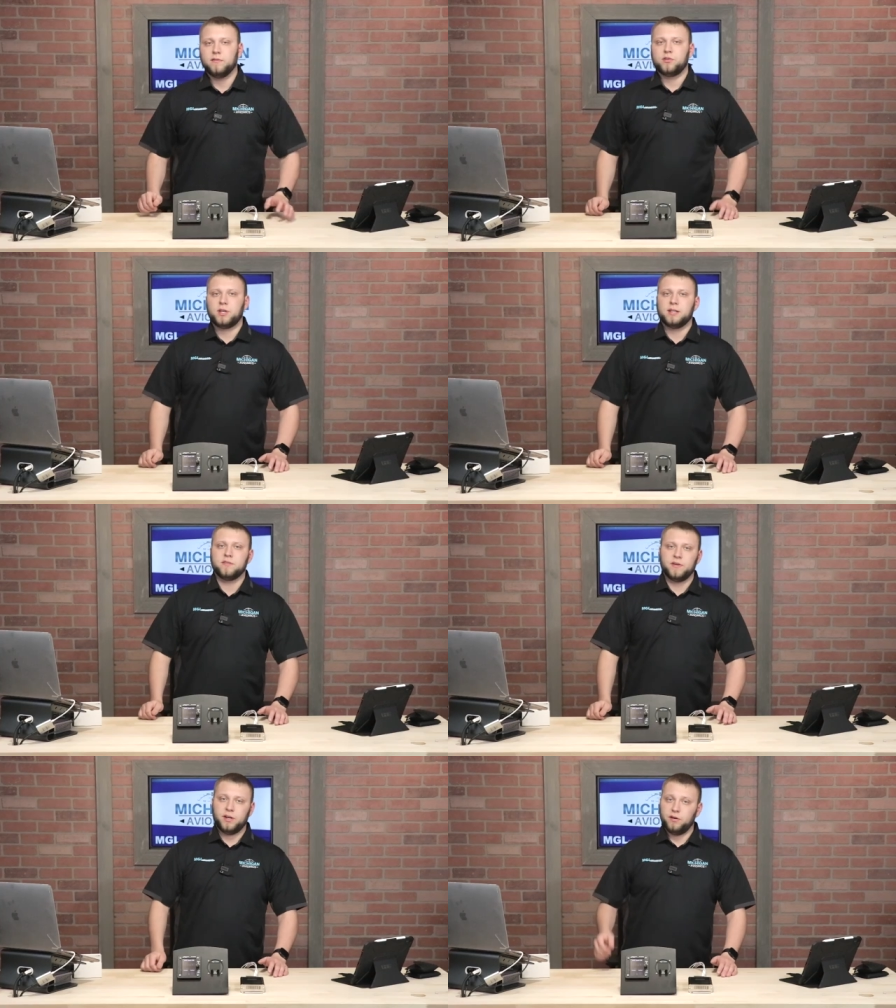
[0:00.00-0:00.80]
the chance
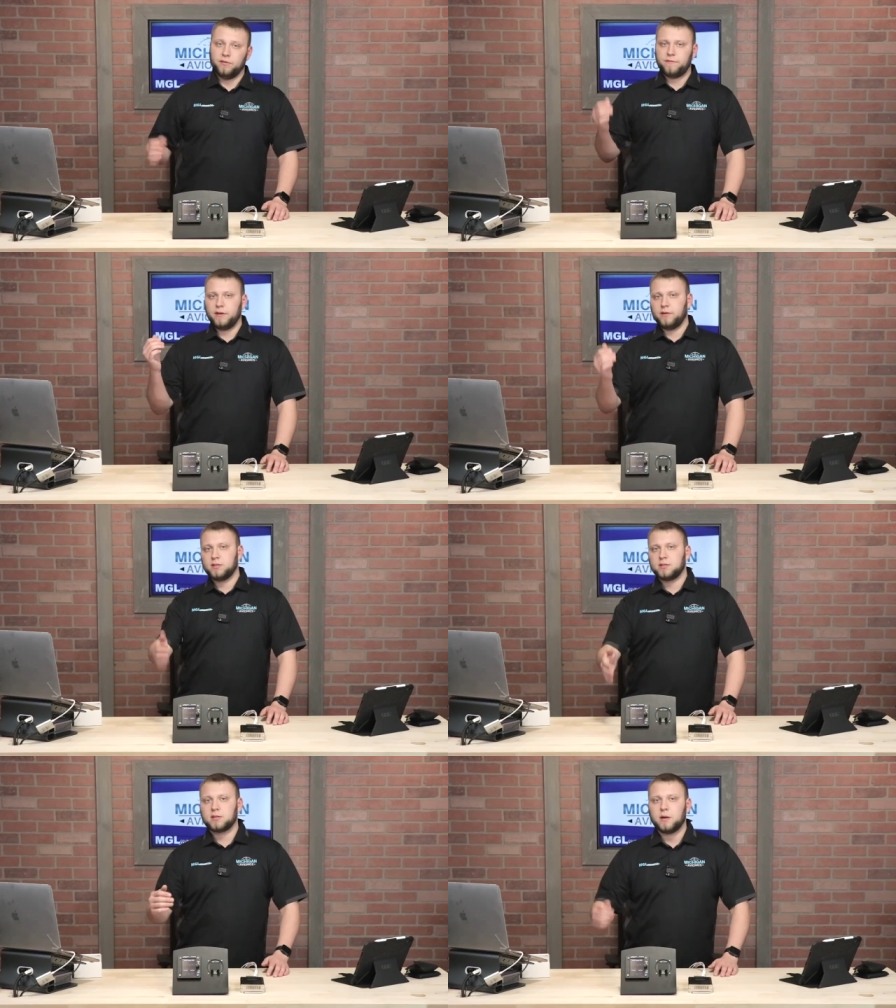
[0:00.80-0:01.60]
of any
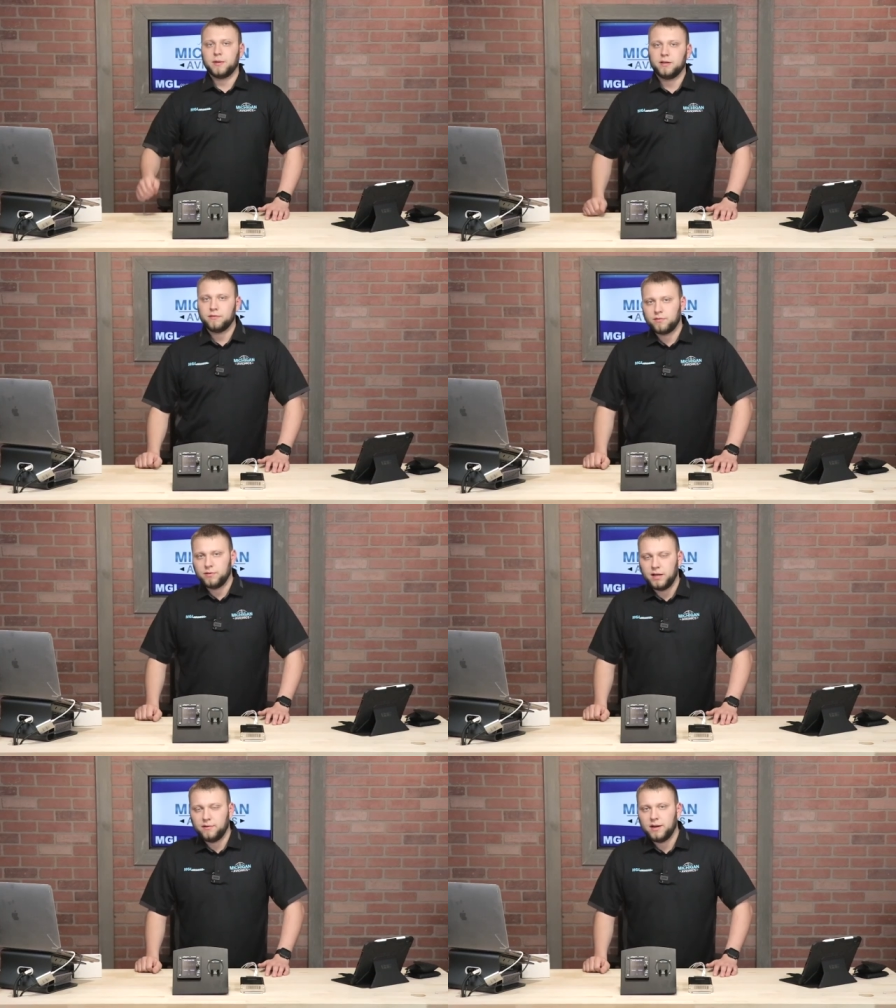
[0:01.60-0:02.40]
interference coming in
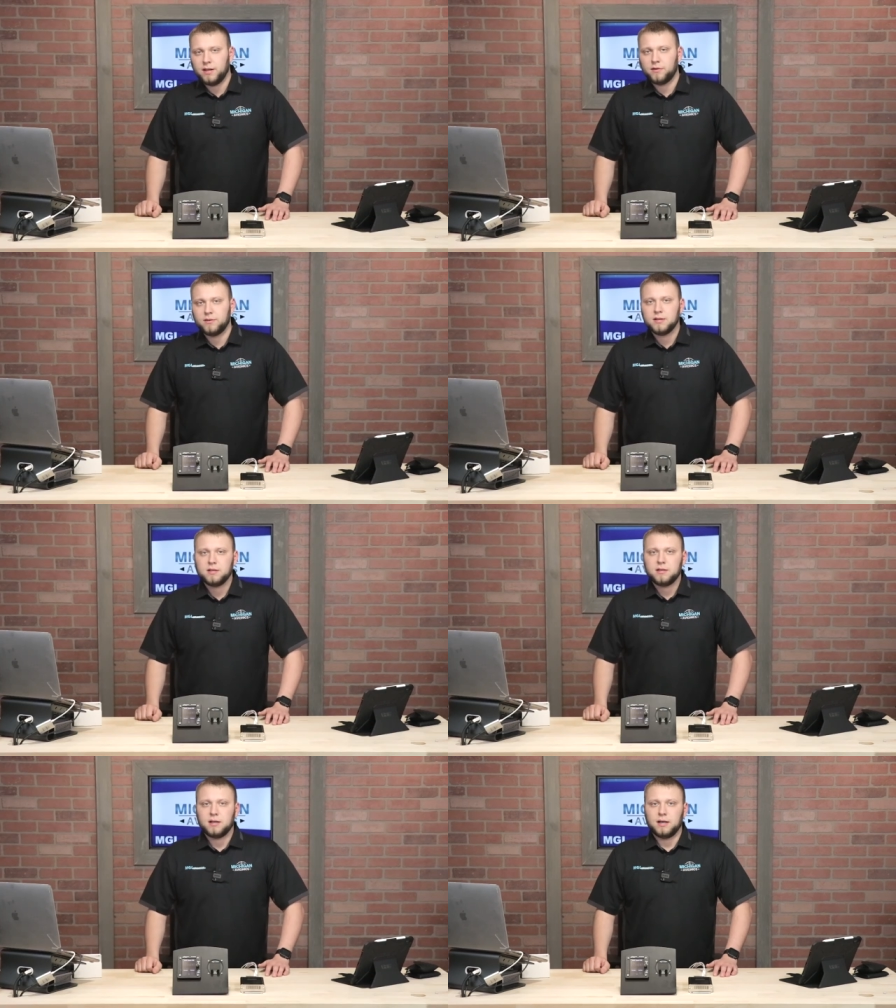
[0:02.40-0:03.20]
through that radio
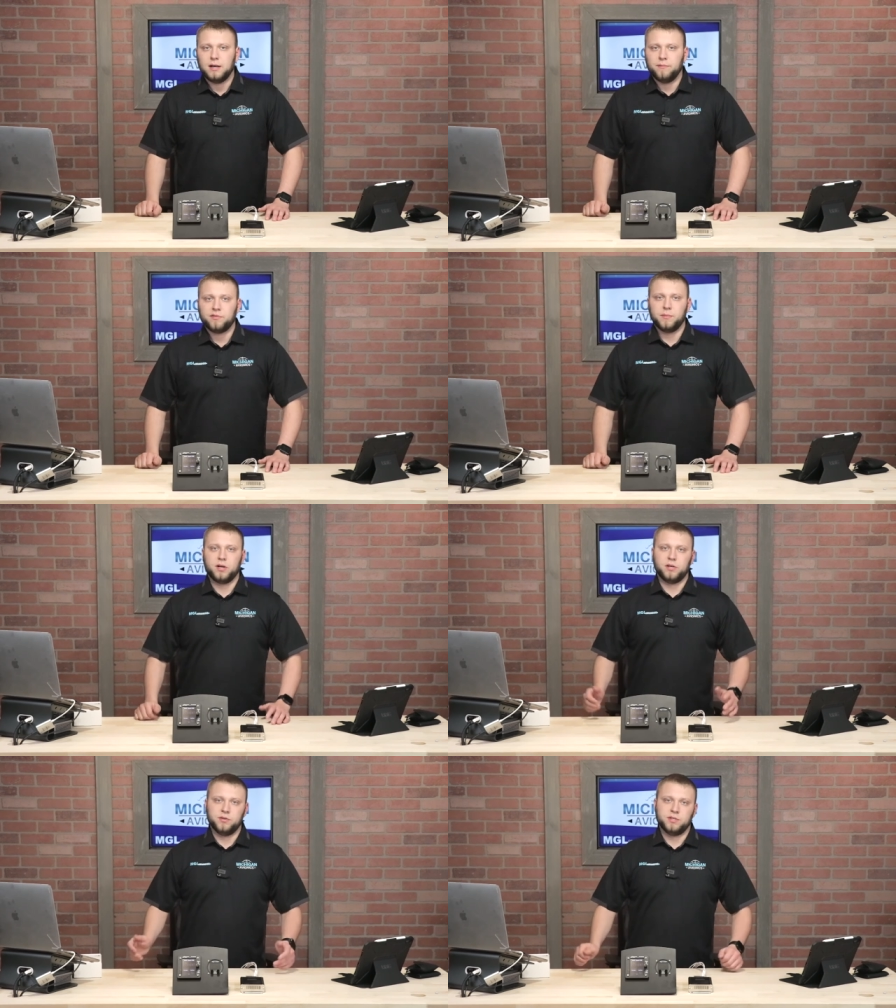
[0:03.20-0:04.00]
um, from
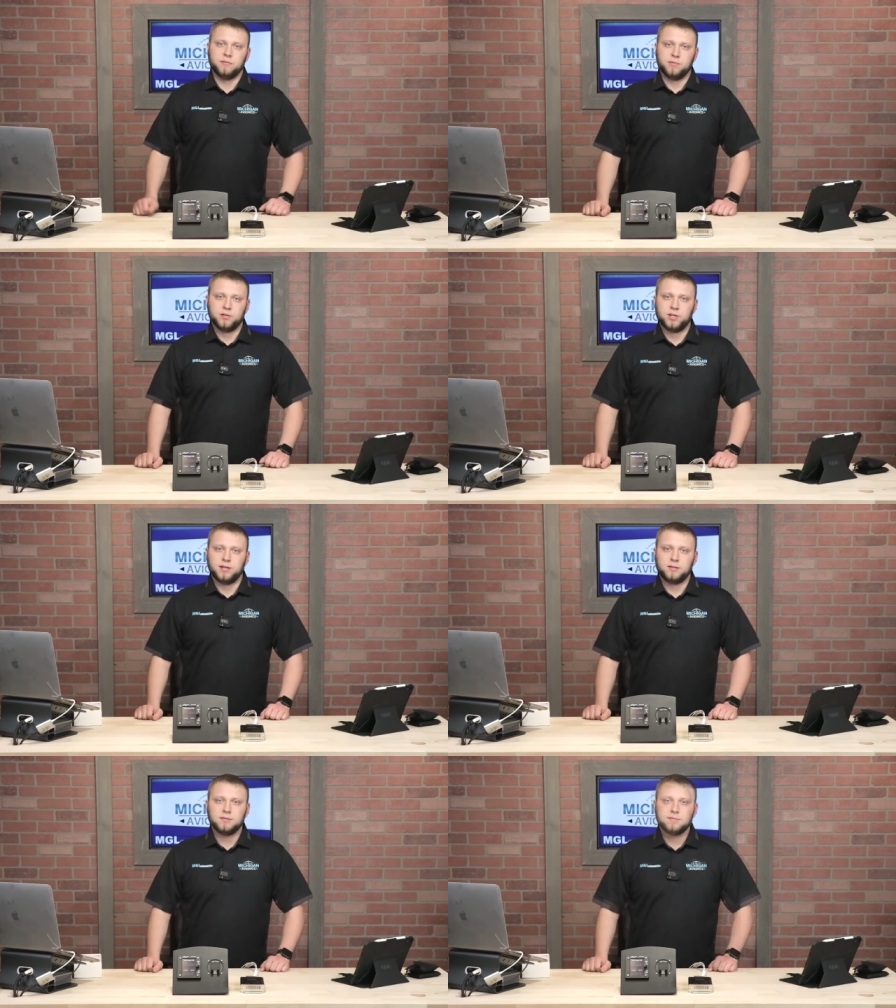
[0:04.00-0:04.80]
an unused input
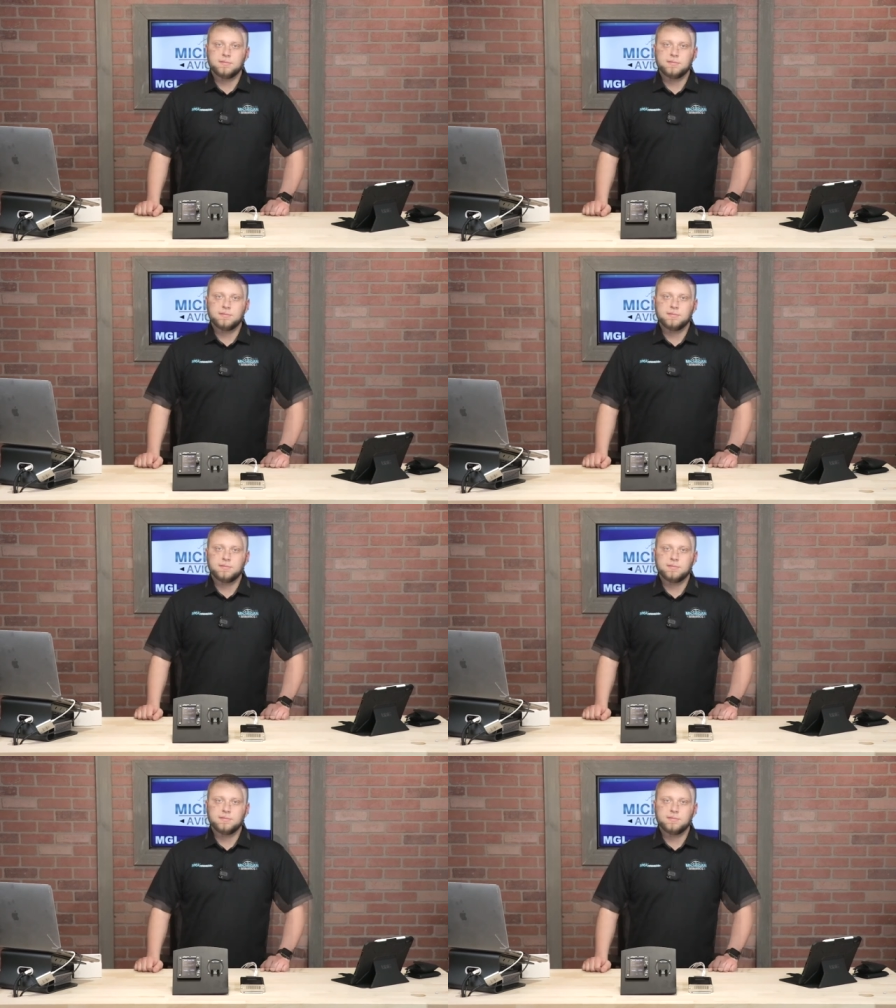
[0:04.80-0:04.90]
channel.